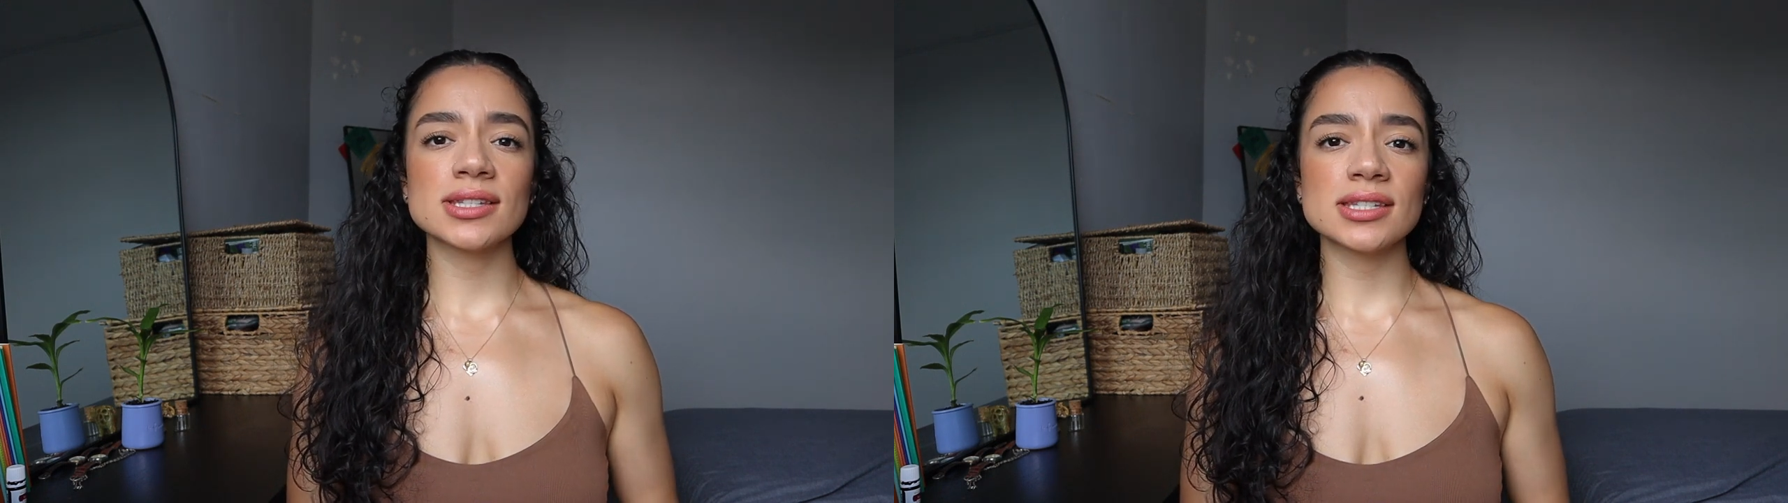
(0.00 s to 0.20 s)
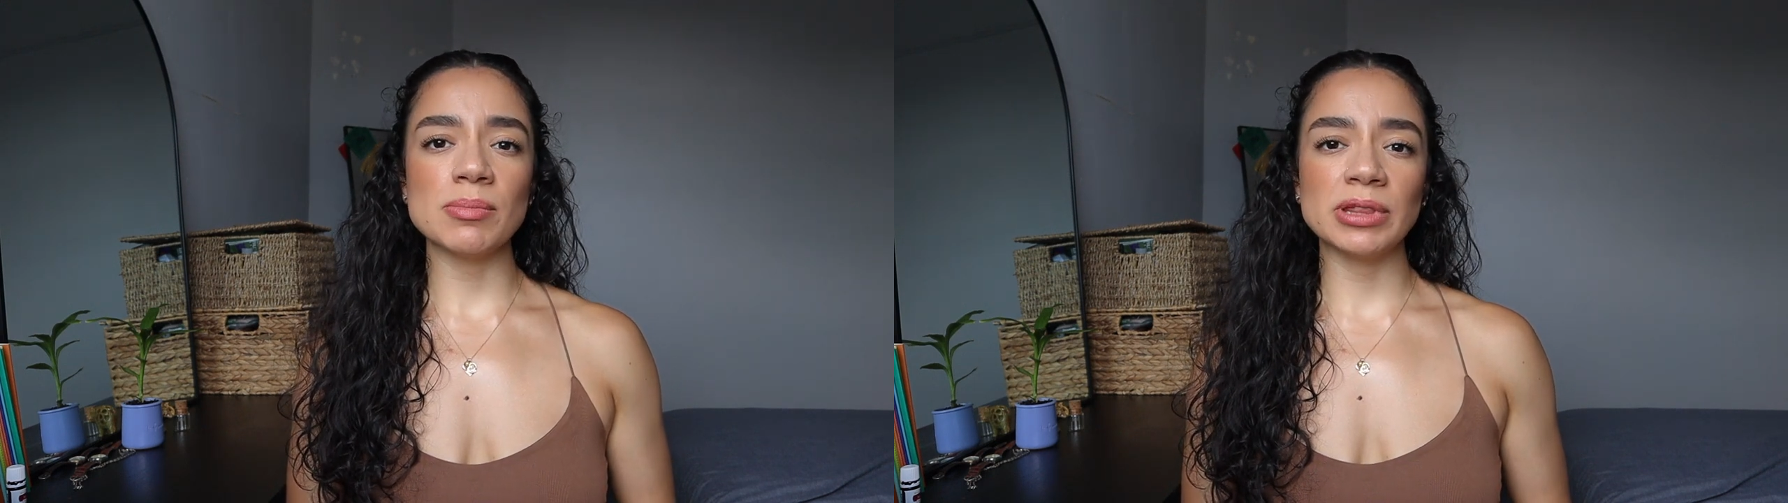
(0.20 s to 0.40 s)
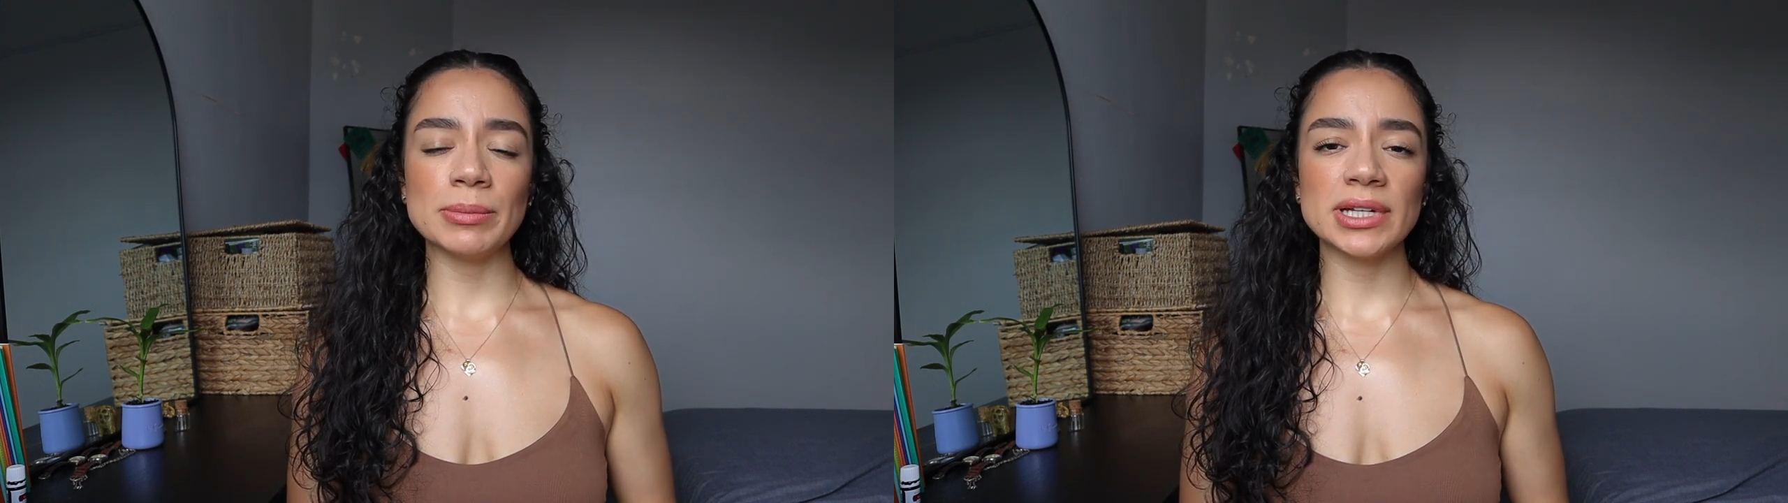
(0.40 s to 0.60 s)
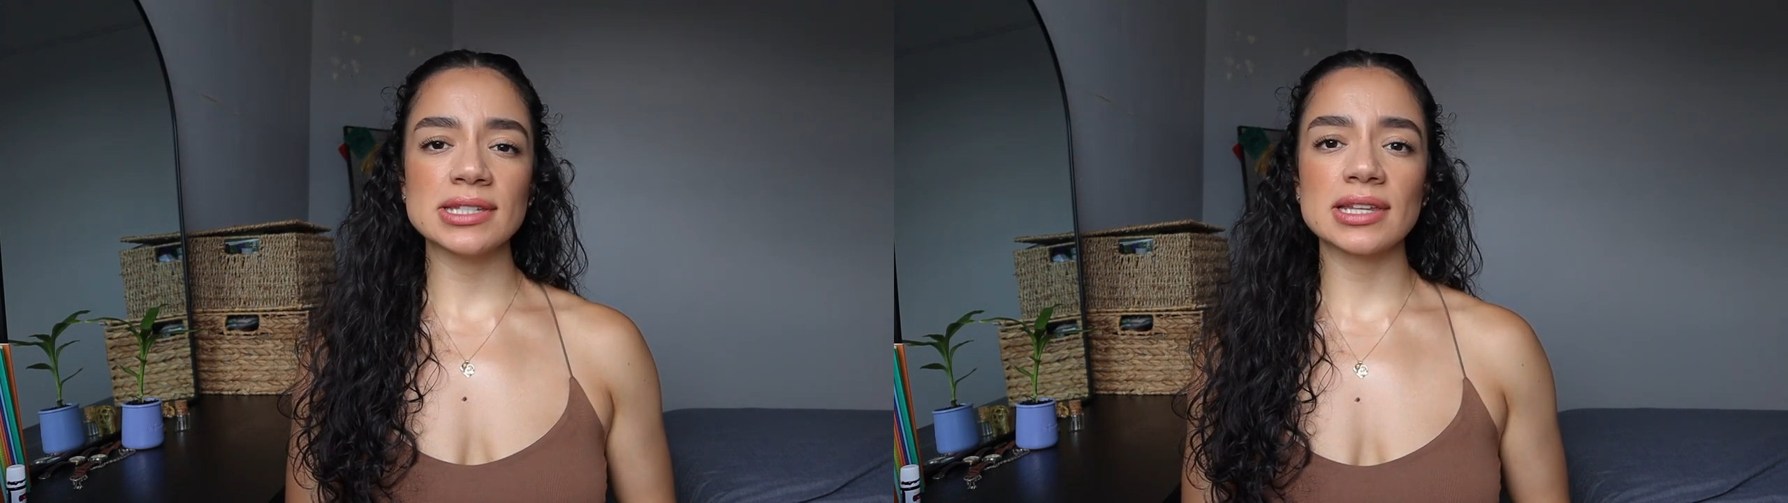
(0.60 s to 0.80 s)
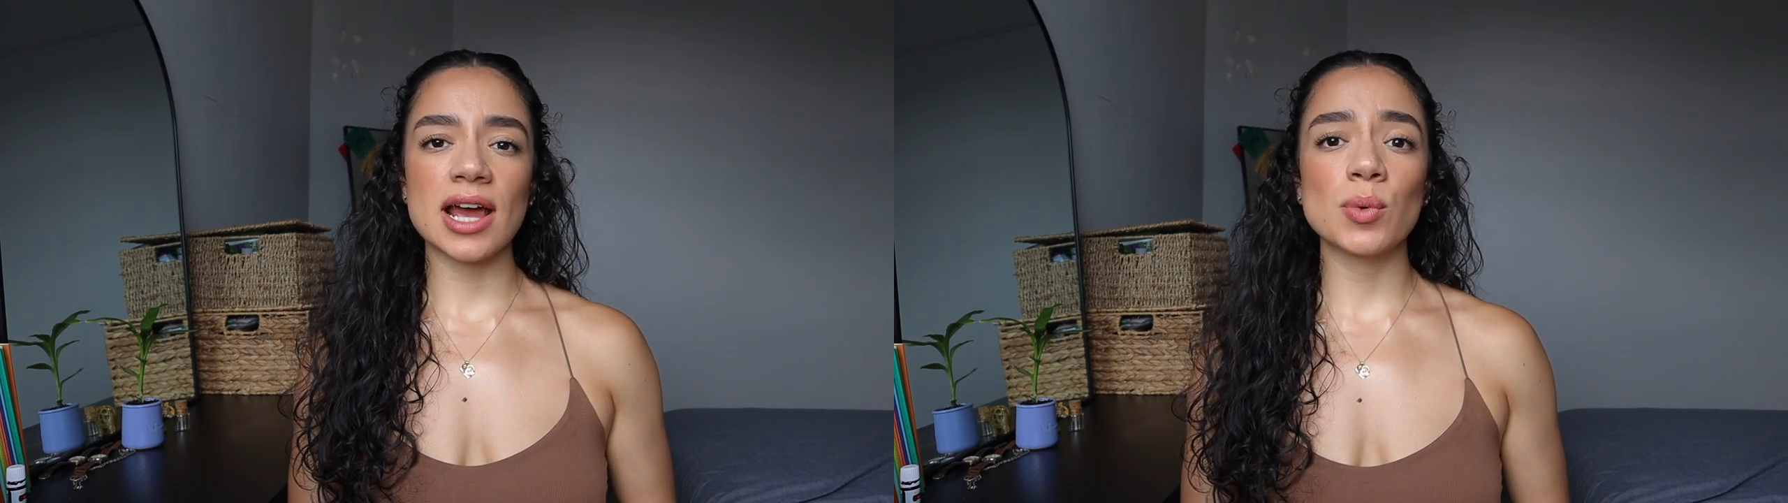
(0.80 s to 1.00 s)
on
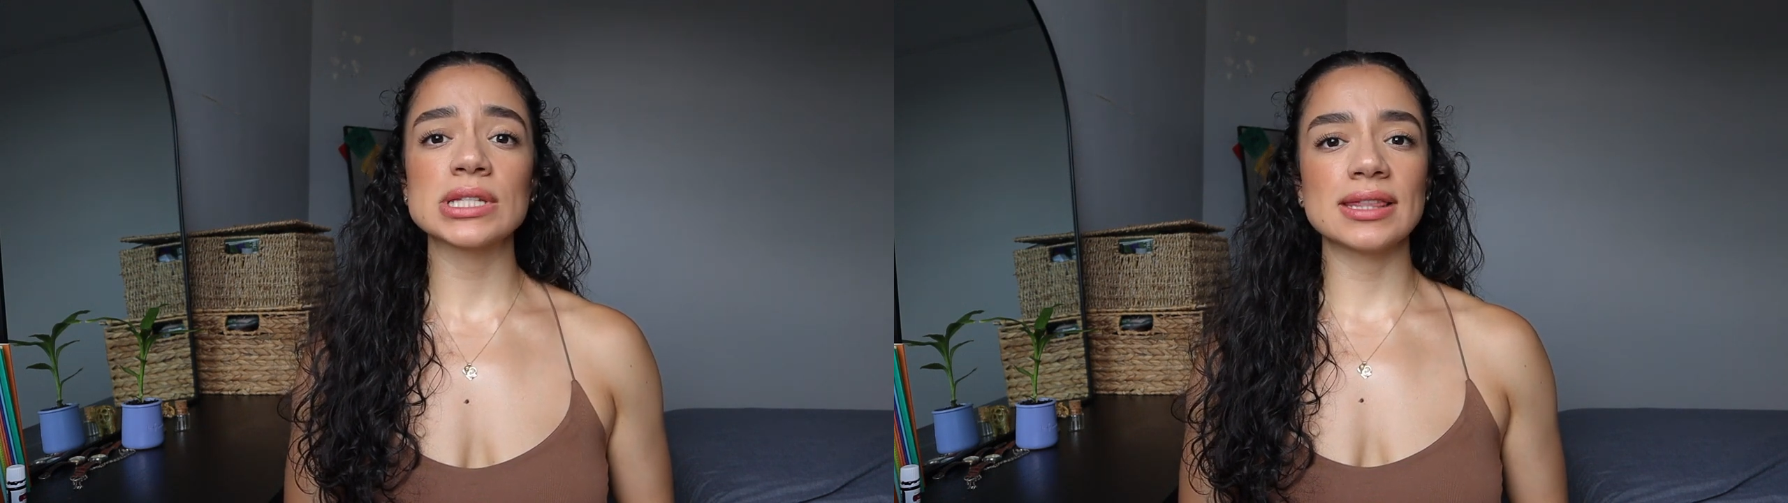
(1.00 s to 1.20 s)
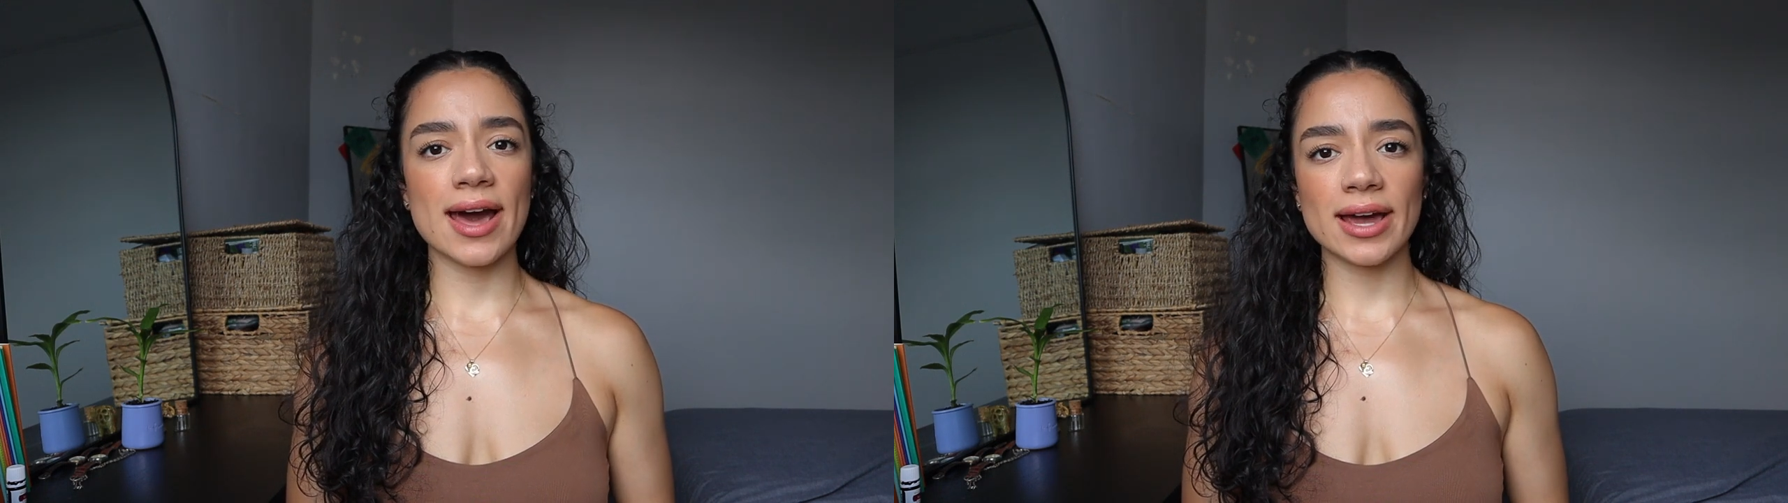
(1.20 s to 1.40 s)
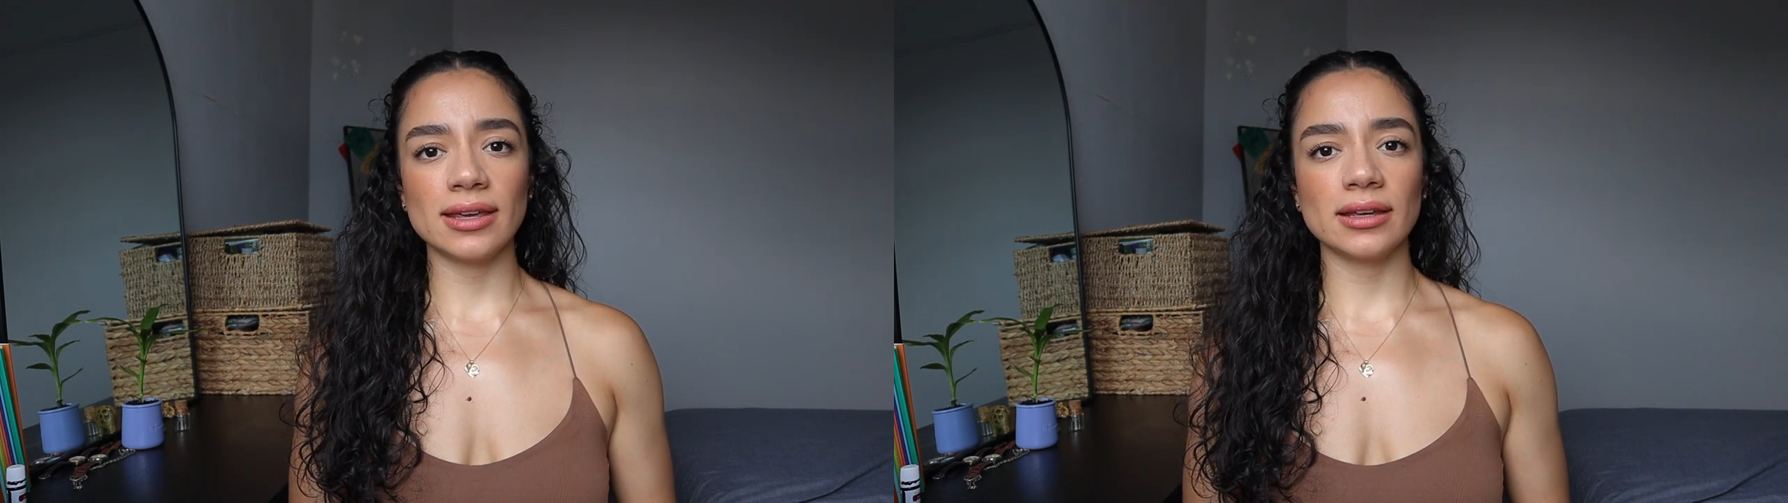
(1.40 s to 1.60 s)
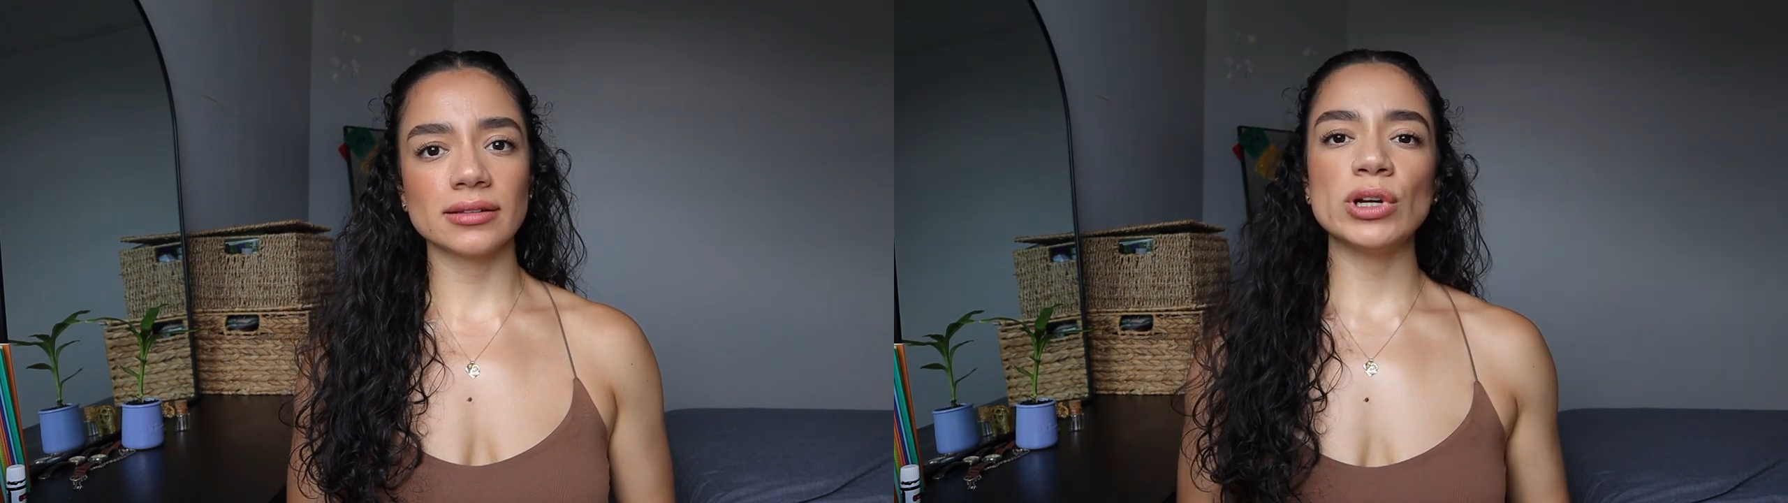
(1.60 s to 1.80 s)
supplements that I was lacking.